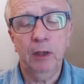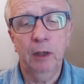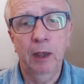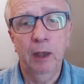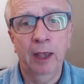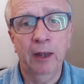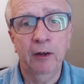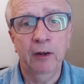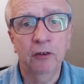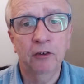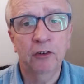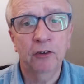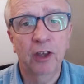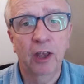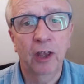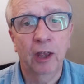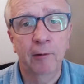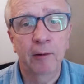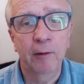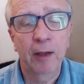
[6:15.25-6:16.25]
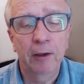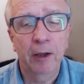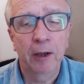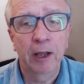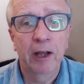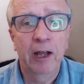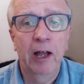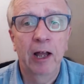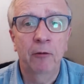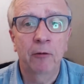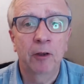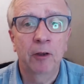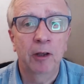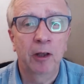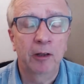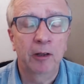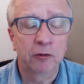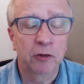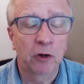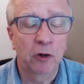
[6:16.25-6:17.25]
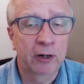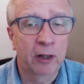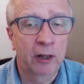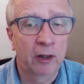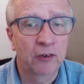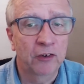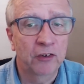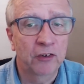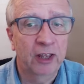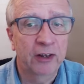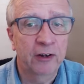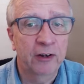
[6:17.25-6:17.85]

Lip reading: and try and understand